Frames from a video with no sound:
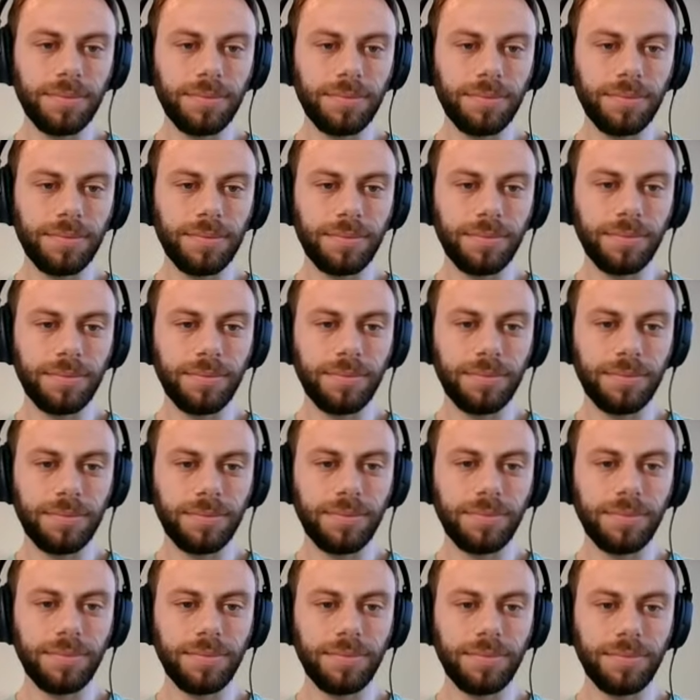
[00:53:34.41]

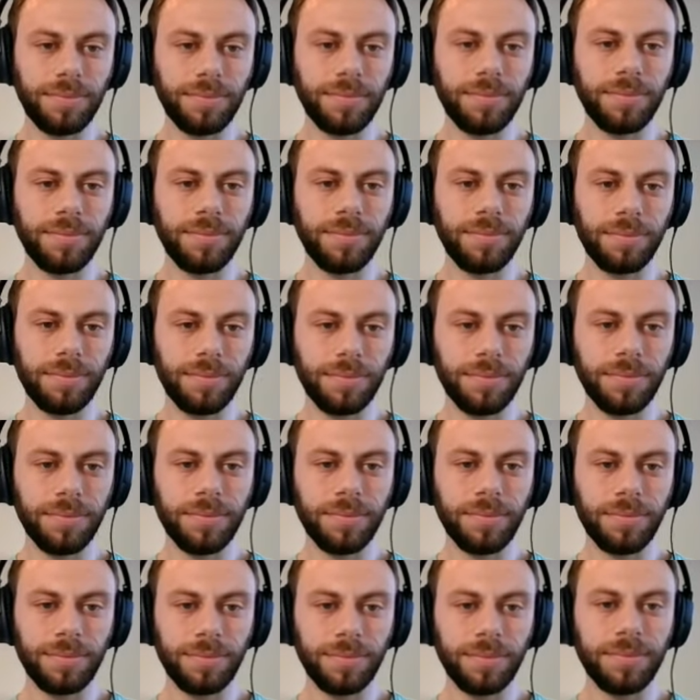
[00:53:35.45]

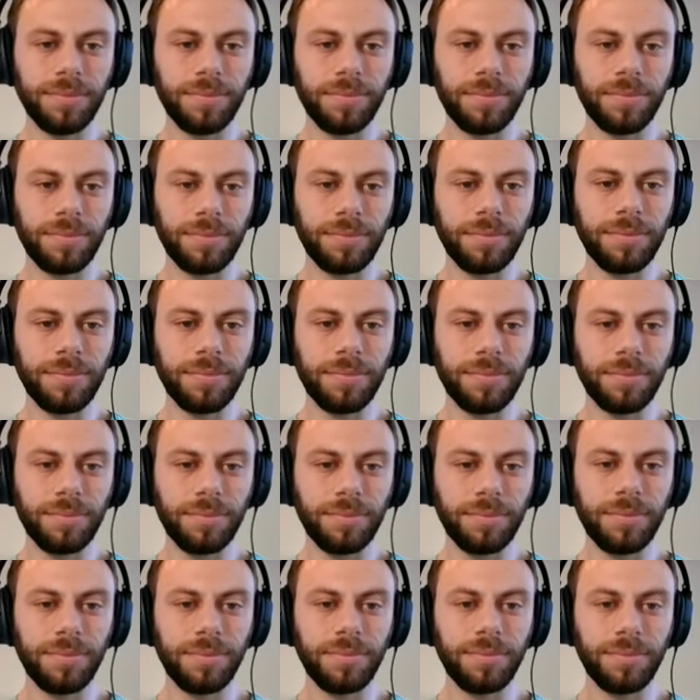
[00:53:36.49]

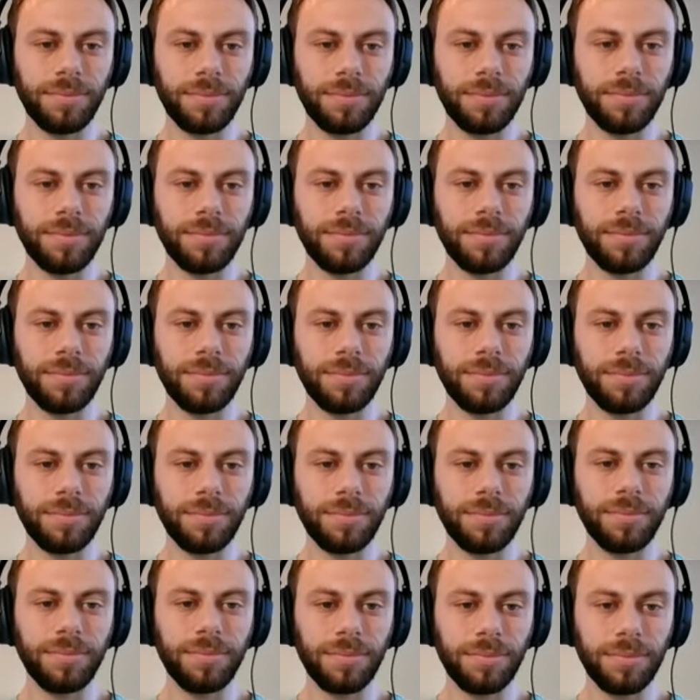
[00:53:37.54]

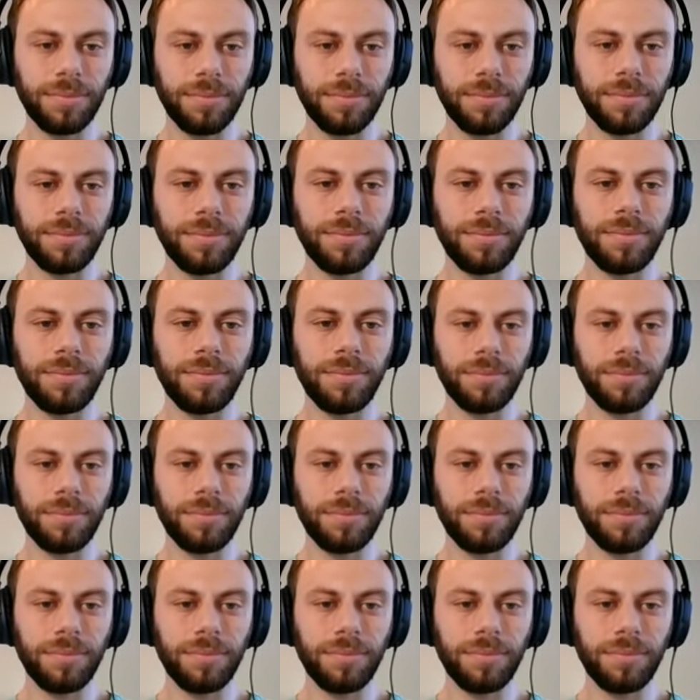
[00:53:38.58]
(silent)